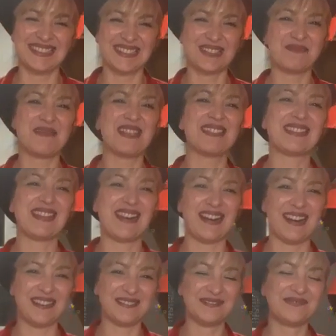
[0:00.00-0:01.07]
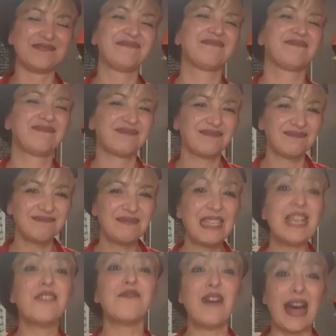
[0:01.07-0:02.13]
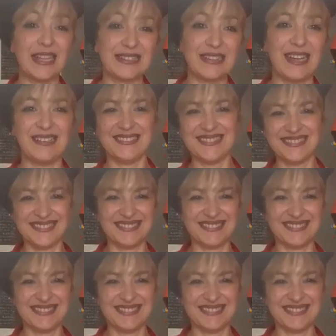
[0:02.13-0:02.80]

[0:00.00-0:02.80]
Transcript: You met her. E Wanda.